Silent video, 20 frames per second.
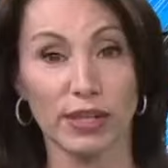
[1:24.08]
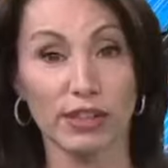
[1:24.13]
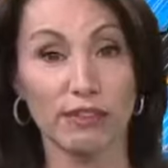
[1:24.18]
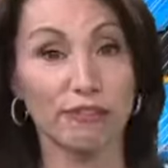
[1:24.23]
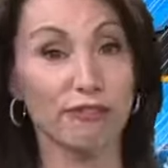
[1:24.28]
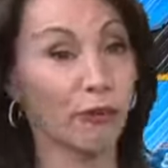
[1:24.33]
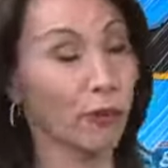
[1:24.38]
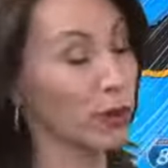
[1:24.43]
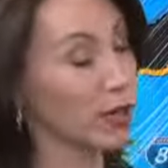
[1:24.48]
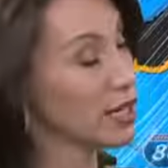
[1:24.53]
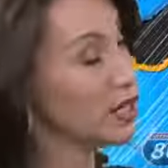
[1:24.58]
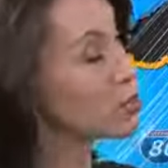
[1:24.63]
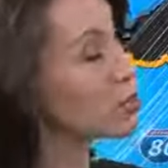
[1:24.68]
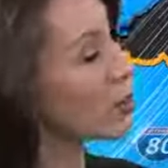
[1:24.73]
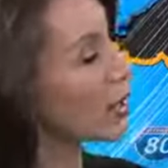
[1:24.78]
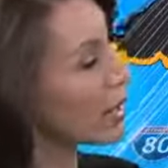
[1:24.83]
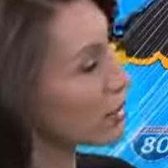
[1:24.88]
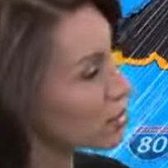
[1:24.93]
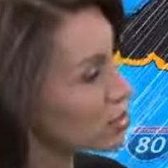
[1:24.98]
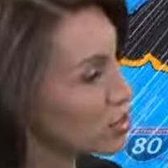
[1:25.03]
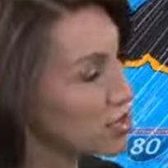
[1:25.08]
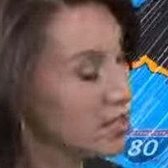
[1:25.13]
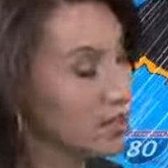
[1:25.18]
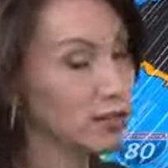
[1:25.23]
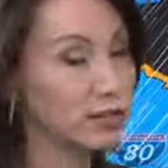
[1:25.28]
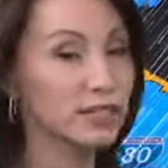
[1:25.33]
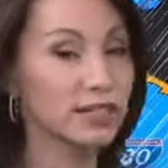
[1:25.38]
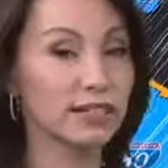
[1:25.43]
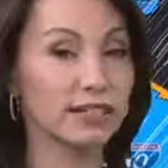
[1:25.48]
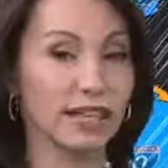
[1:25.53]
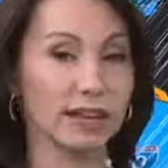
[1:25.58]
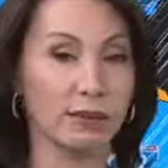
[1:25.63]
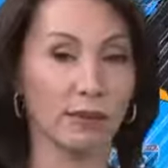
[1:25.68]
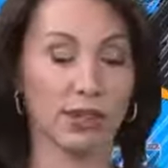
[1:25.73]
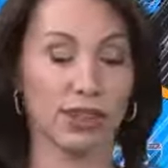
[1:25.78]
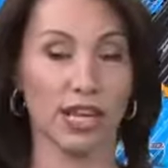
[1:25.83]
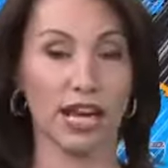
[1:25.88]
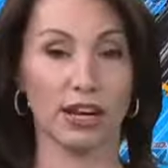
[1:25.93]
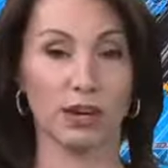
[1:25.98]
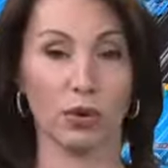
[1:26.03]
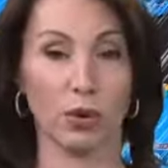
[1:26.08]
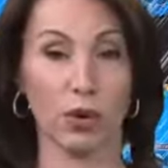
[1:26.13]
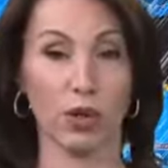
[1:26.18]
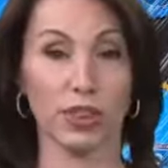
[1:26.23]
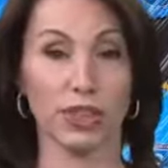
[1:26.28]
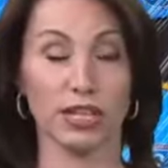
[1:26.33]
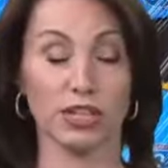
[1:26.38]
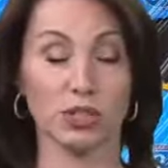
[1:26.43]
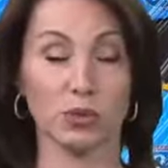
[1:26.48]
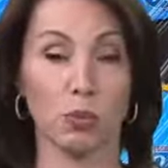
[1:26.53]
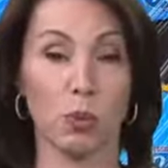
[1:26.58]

the 40s. We are still dealing with that northeast